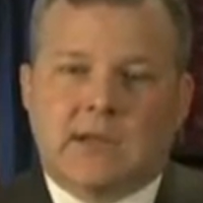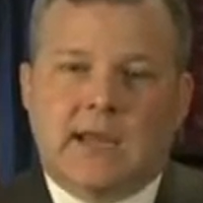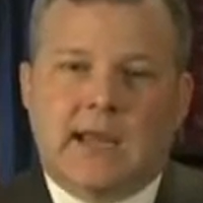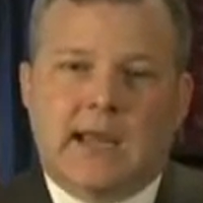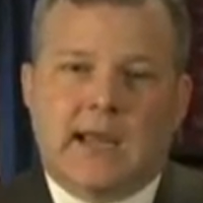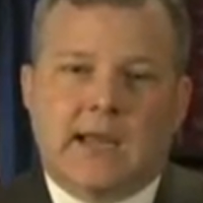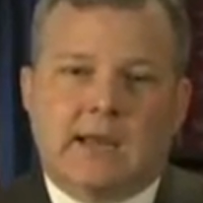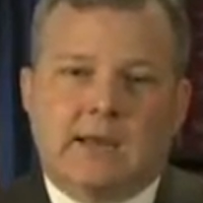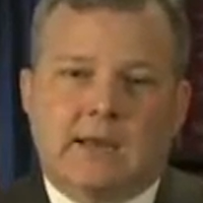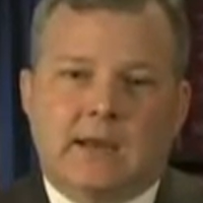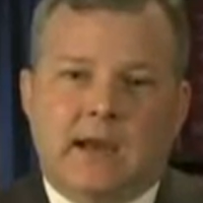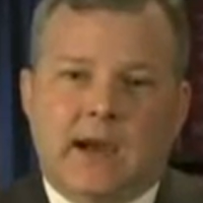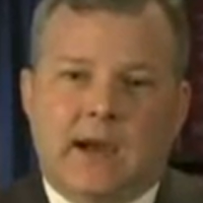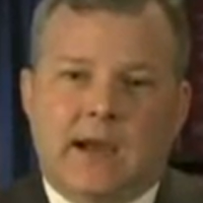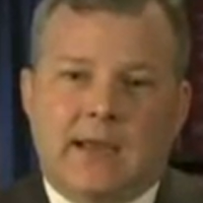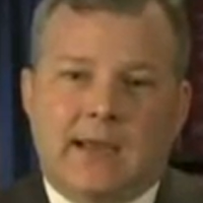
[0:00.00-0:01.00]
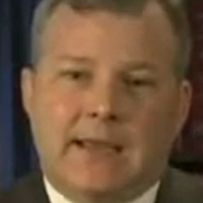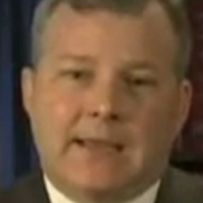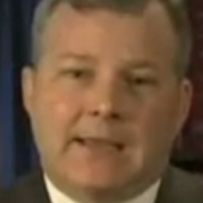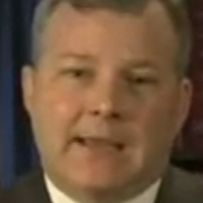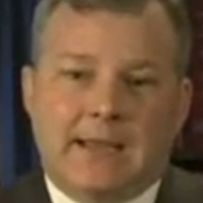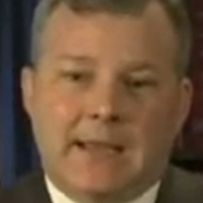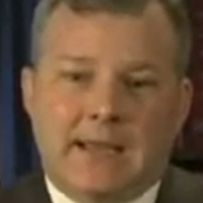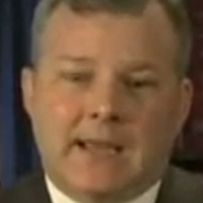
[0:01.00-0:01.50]
And
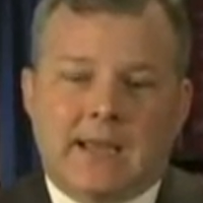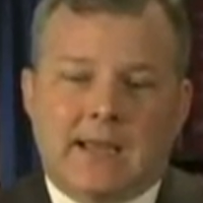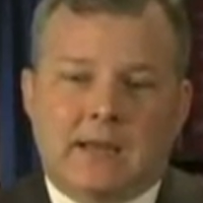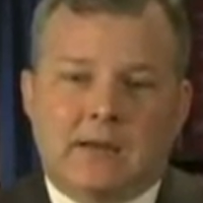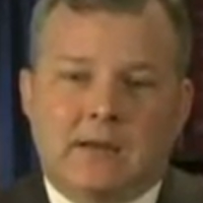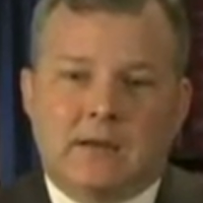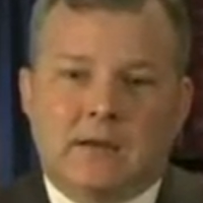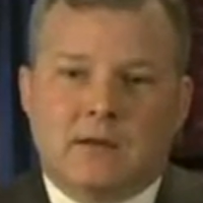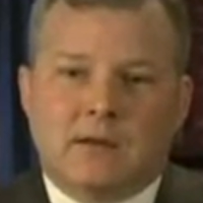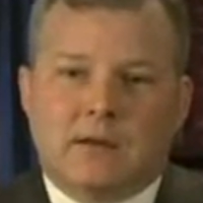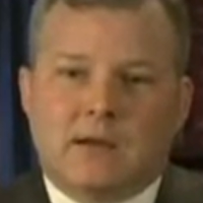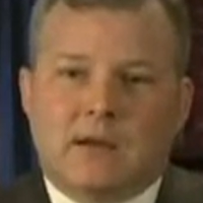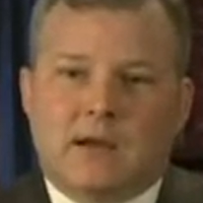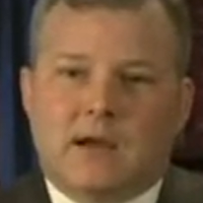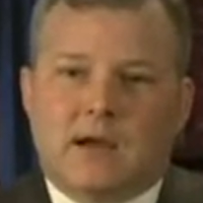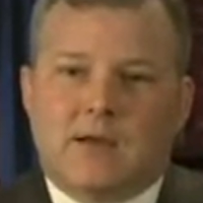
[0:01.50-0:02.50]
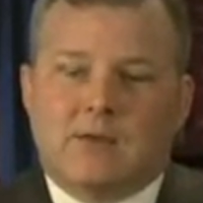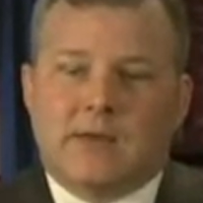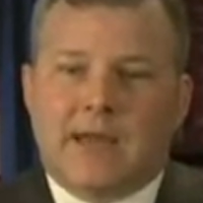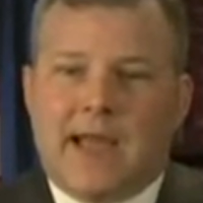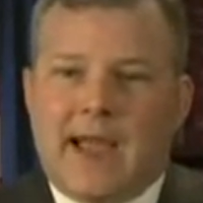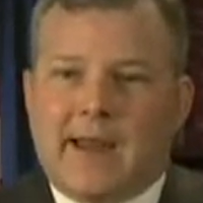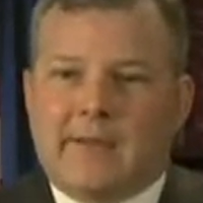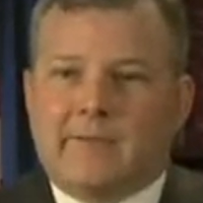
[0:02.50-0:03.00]
in the end,
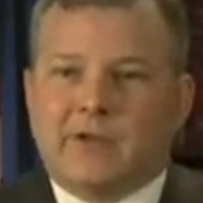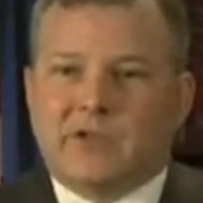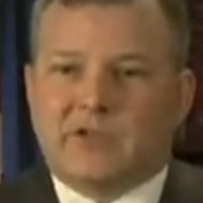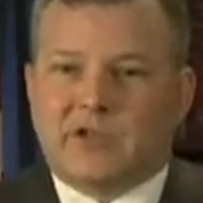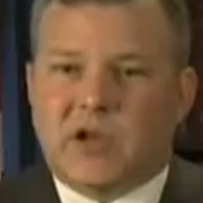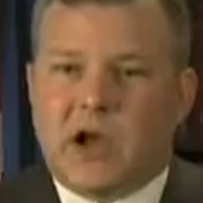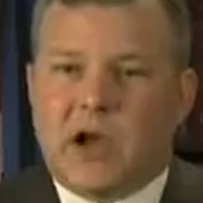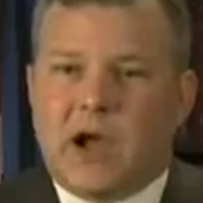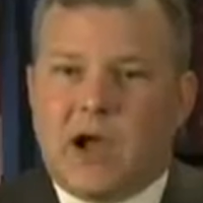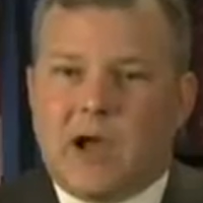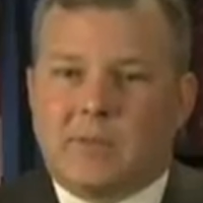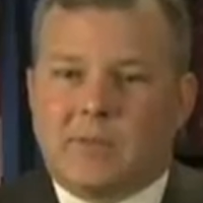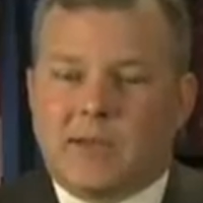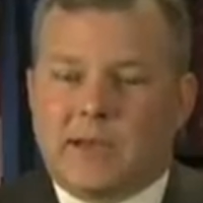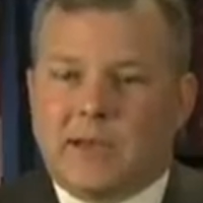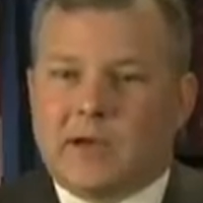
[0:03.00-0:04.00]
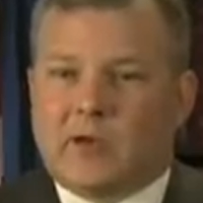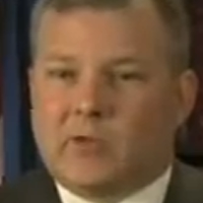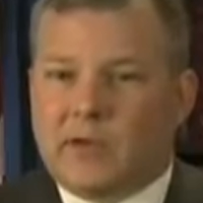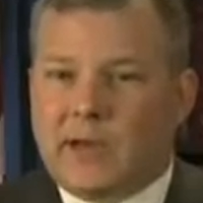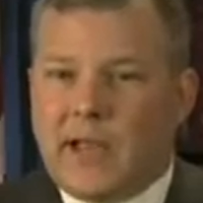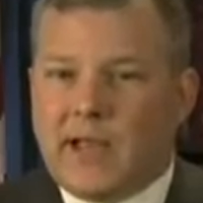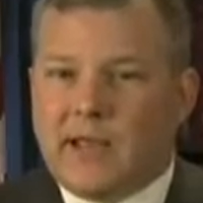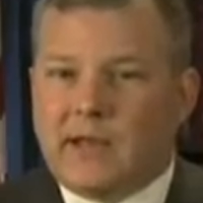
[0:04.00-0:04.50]
the average job that it
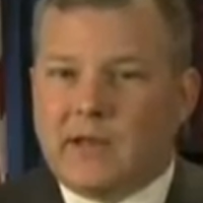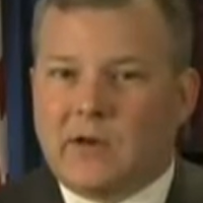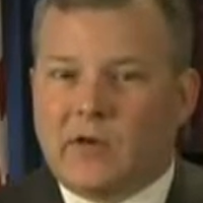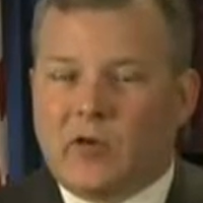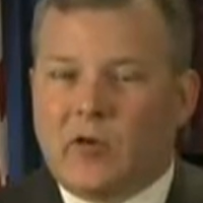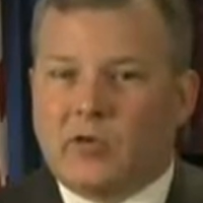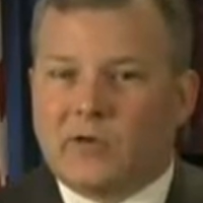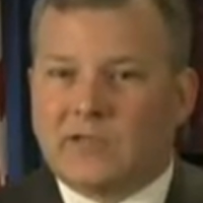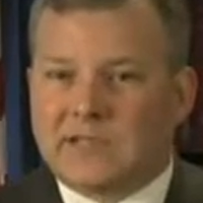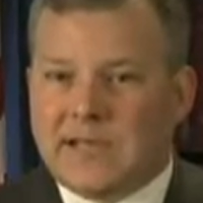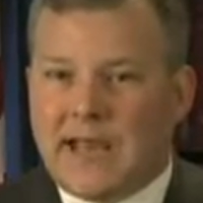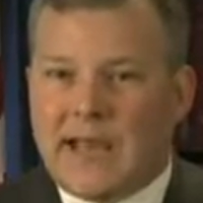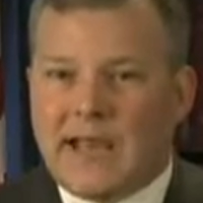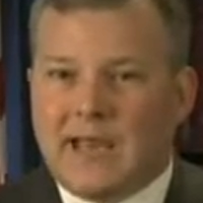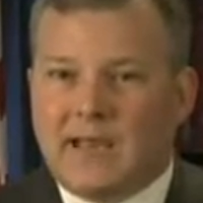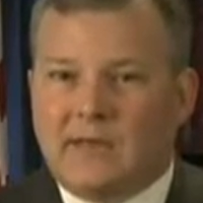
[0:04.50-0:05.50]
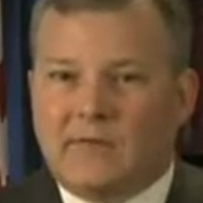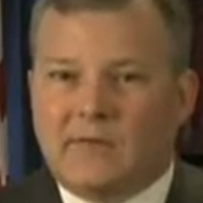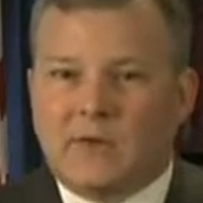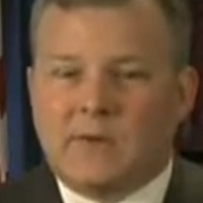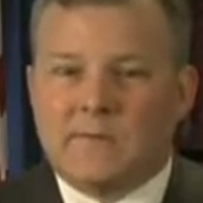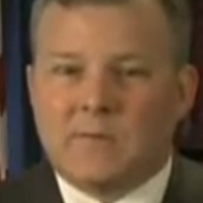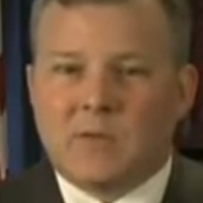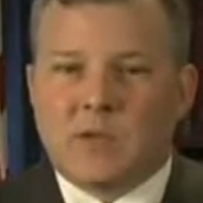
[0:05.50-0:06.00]
created or
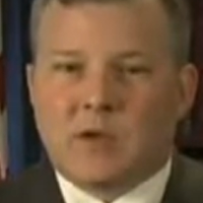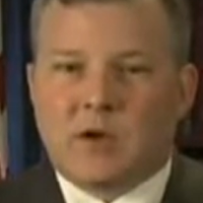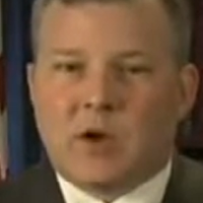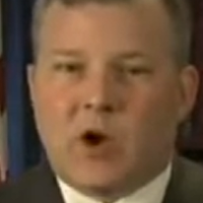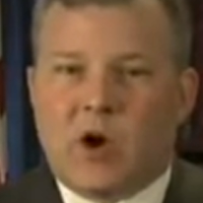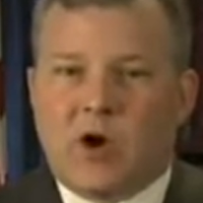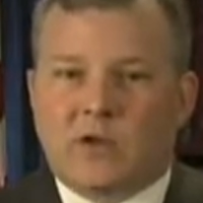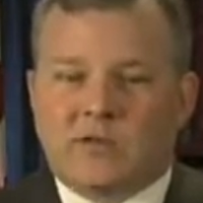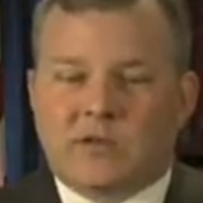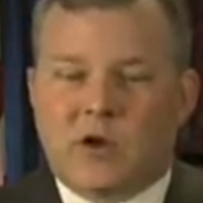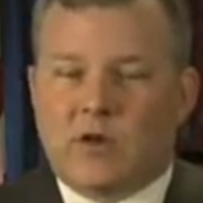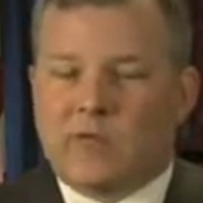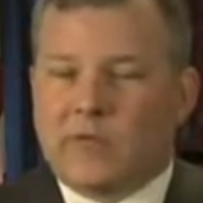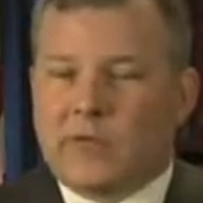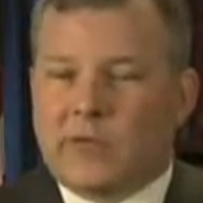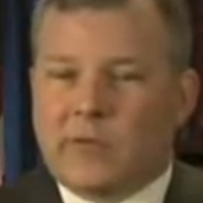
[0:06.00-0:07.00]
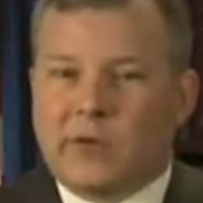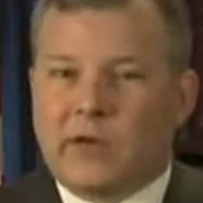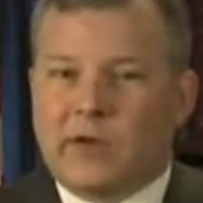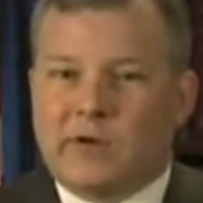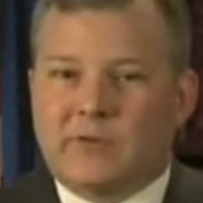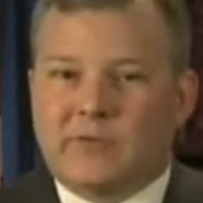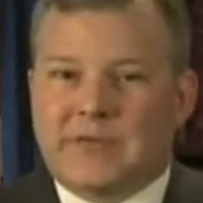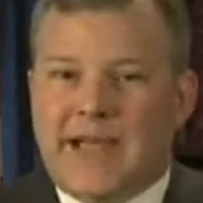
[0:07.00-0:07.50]
saved cost over
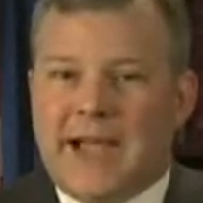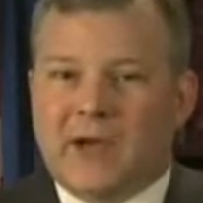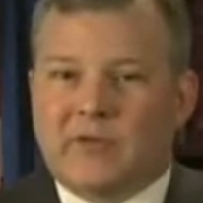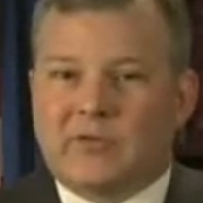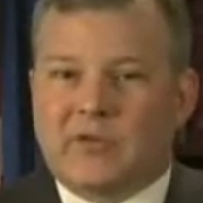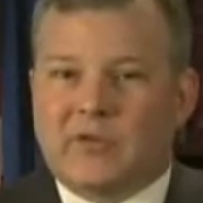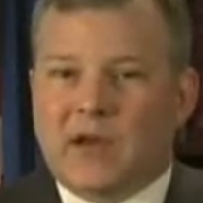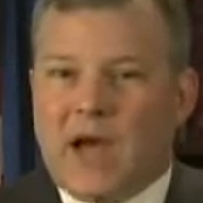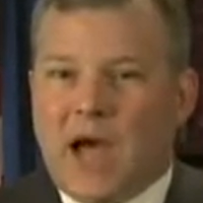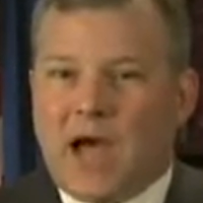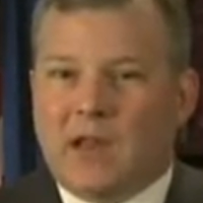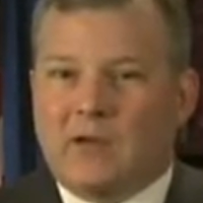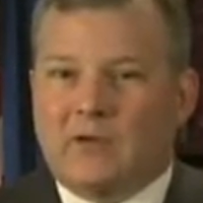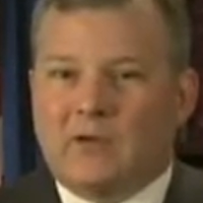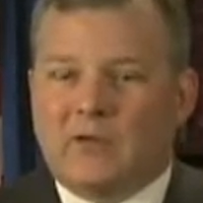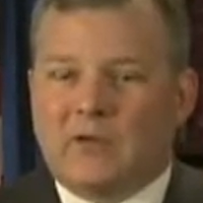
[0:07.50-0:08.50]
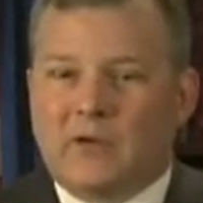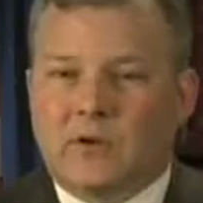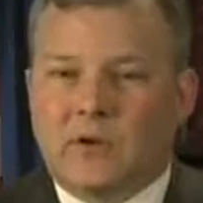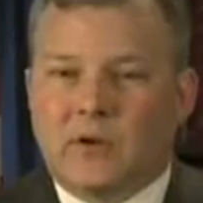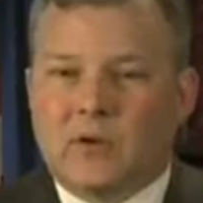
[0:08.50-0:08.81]
$300,000.